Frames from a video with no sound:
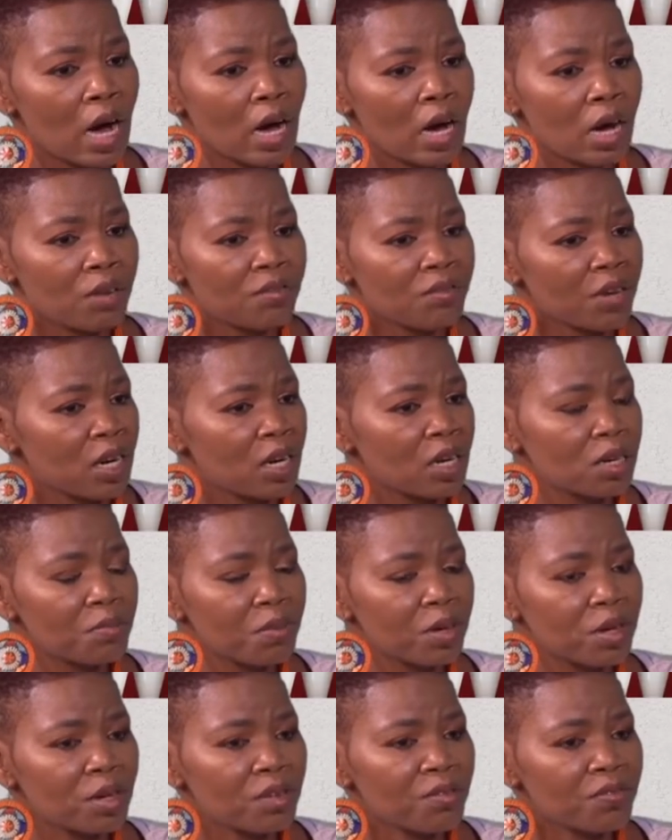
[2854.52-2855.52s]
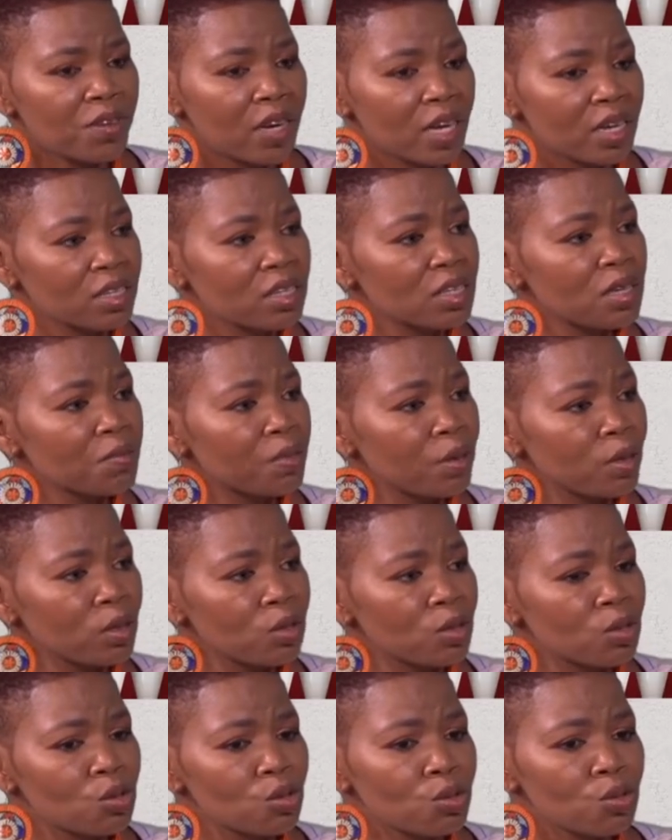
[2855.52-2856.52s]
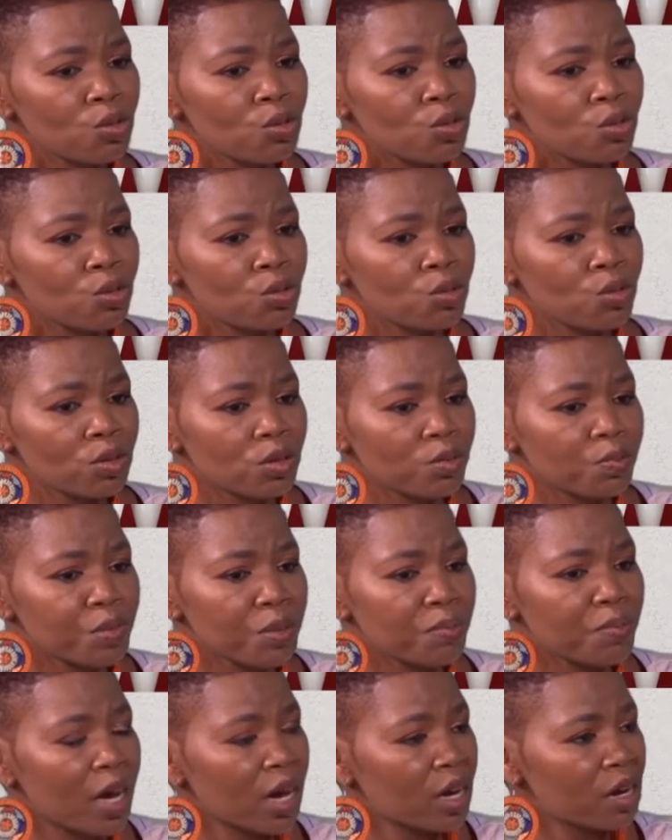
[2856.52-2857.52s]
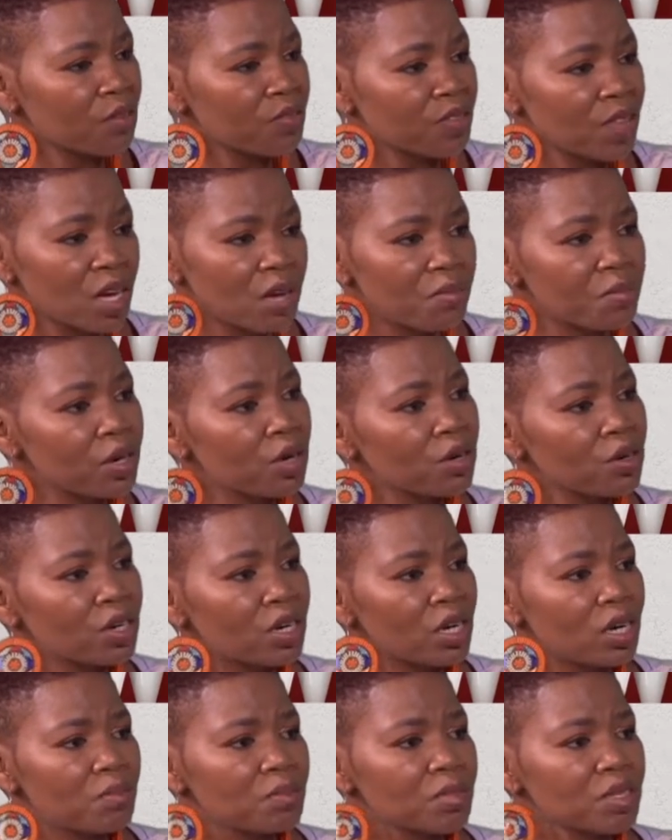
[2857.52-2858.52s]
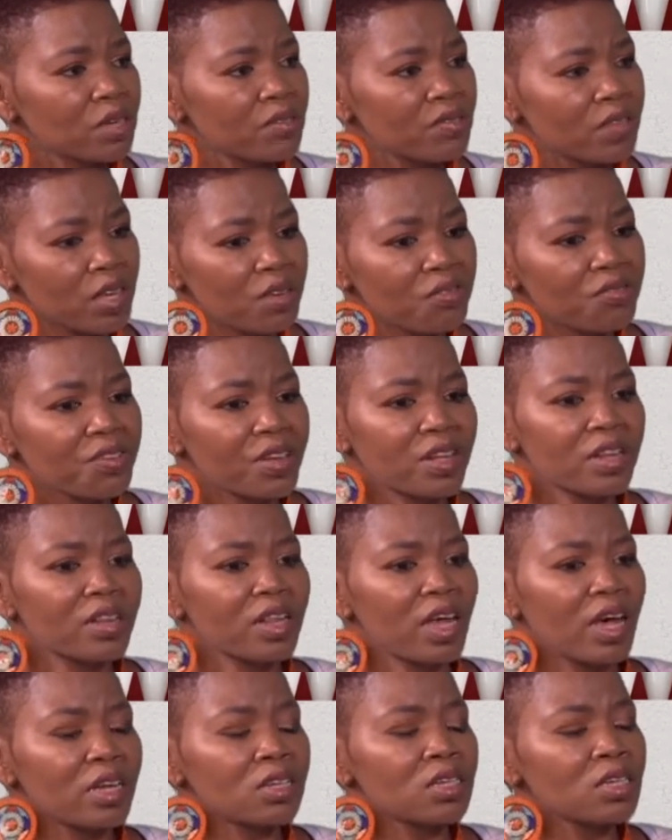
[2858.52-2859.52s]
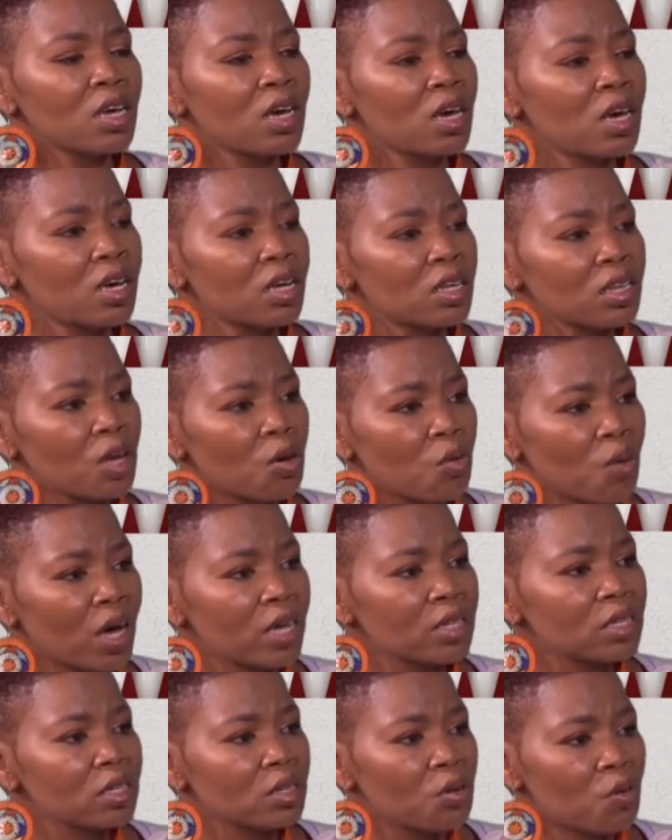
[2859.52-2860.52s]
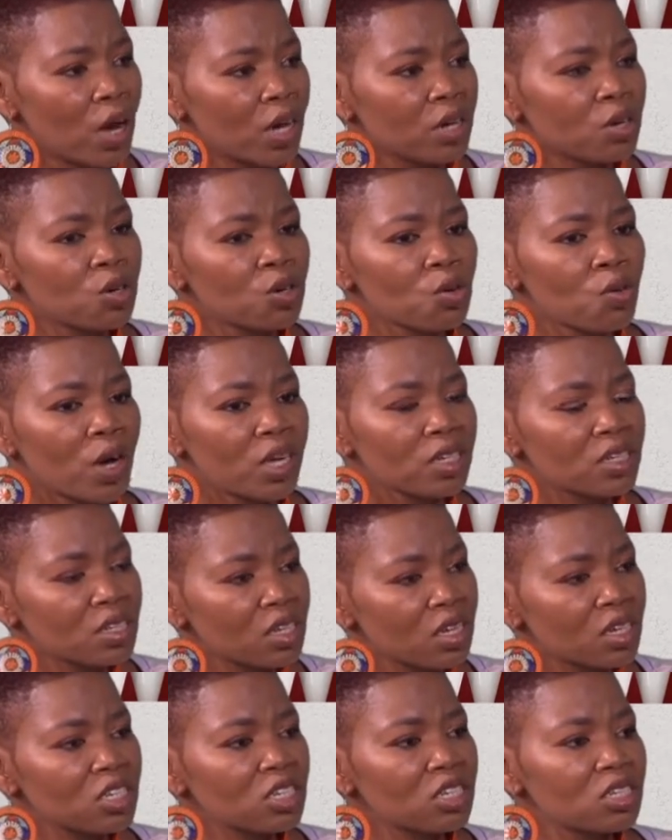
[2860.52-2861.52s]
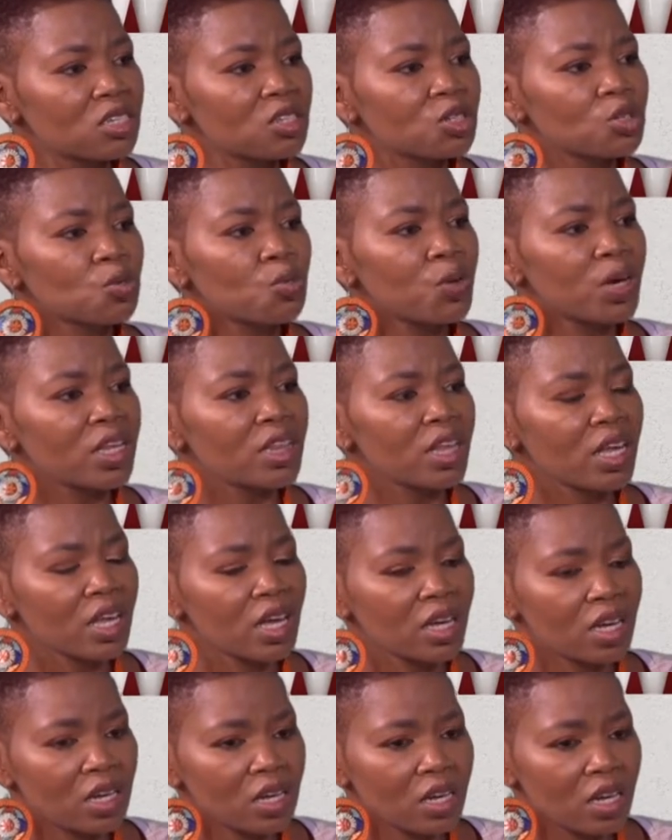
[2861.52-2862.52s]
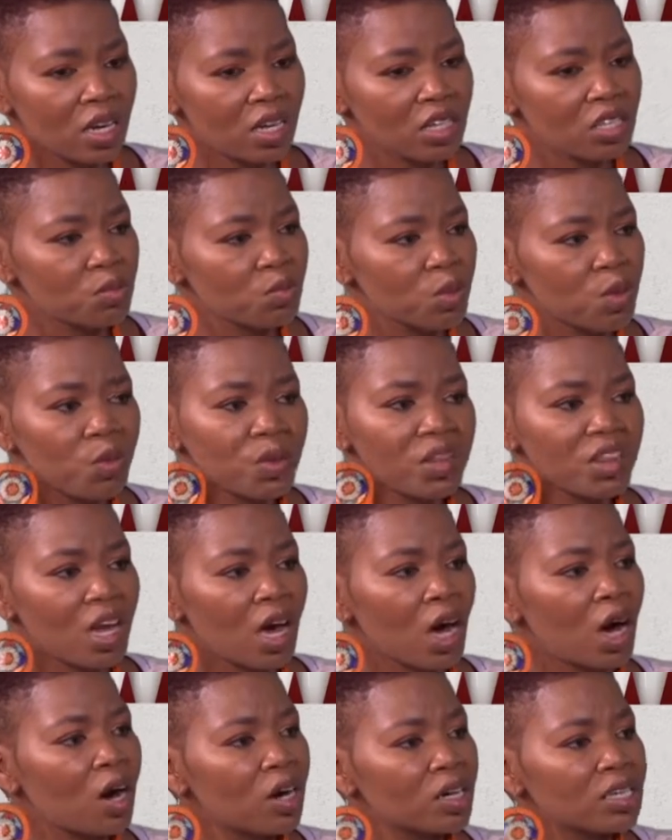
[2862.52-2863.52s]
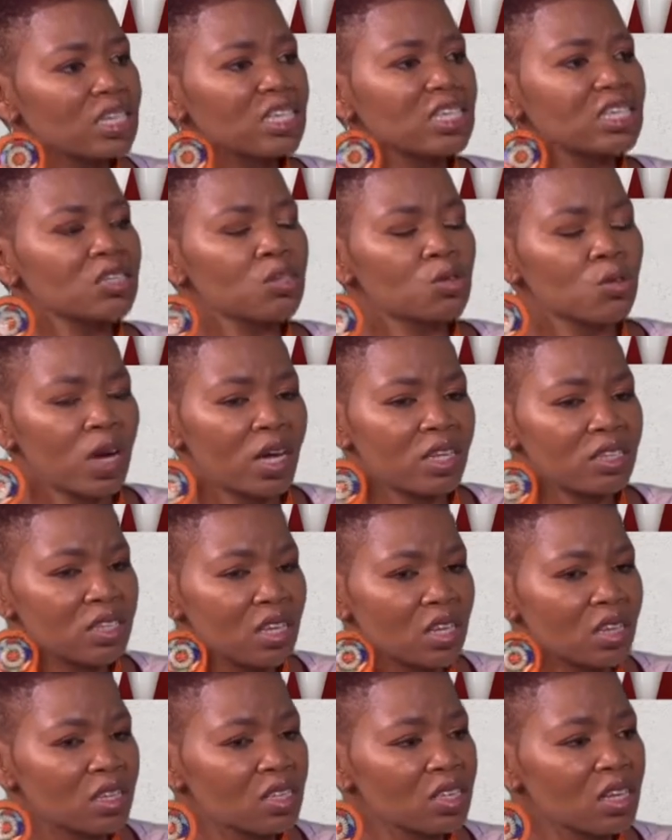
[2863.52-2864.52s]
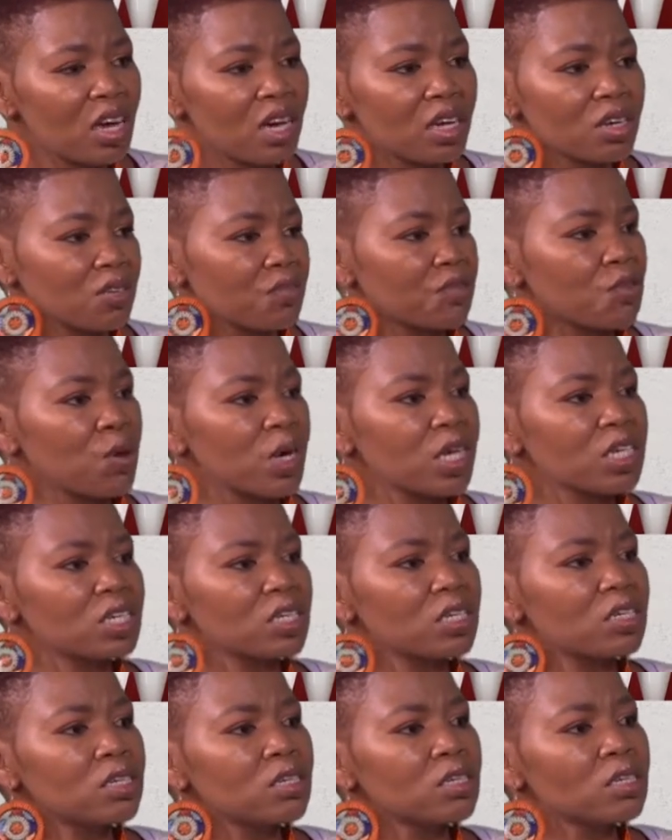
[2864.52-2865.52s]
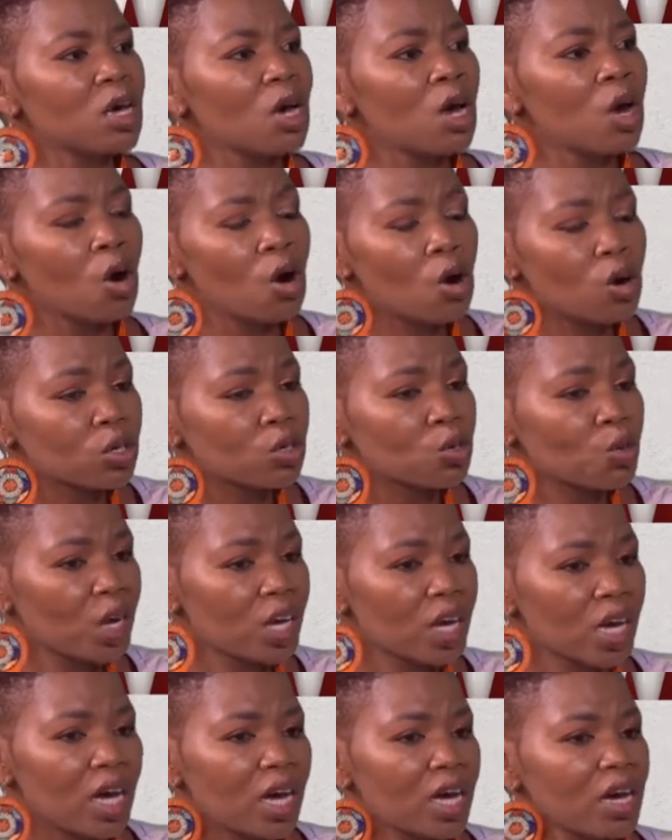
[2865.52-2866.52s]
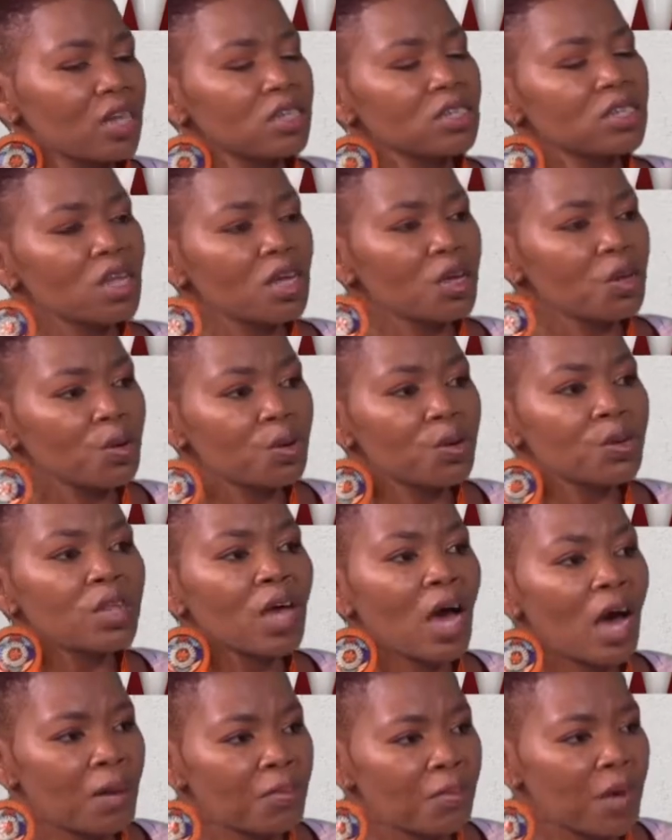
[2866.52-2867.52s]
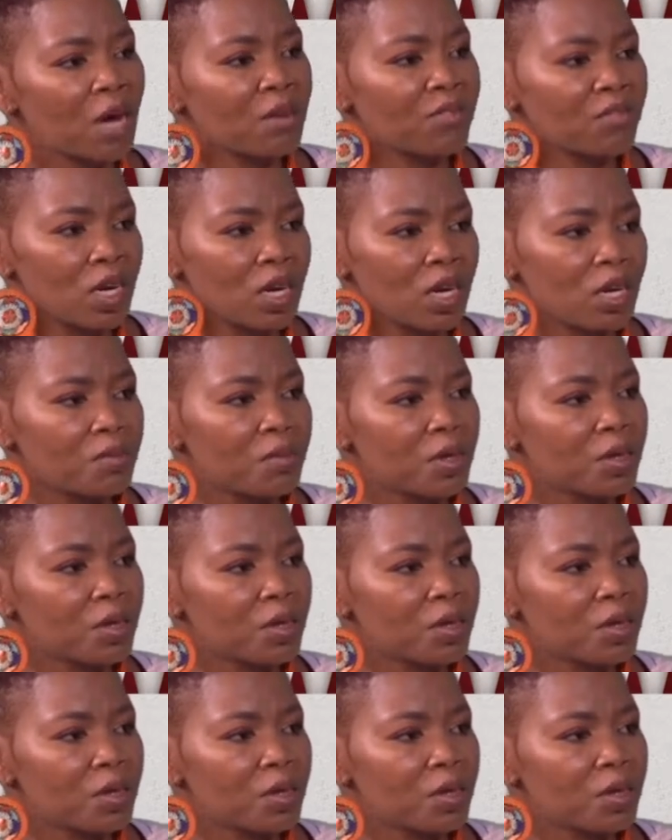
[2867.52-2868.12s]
available, flexible to be part of their programs if they feel that they want one-on-one sessions where they can engage me with their audience to answer this kind of questions or to encourage the youth. I'm available.